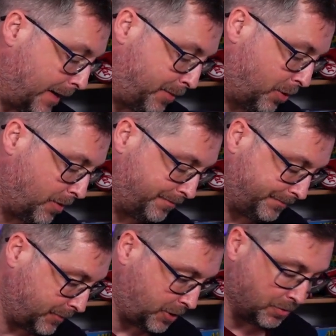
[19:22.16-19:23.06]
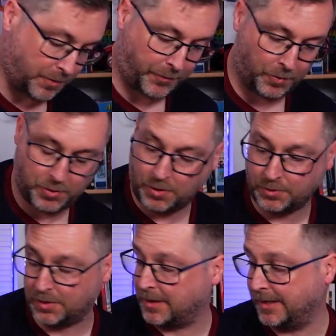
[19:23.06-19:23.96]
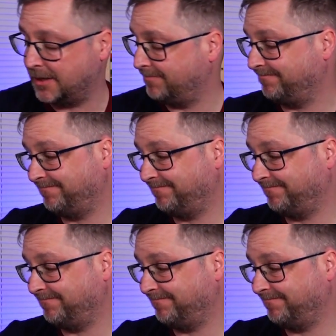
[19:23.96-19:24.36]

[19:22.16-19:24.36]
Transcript: put Soldier of Fortune on tonight.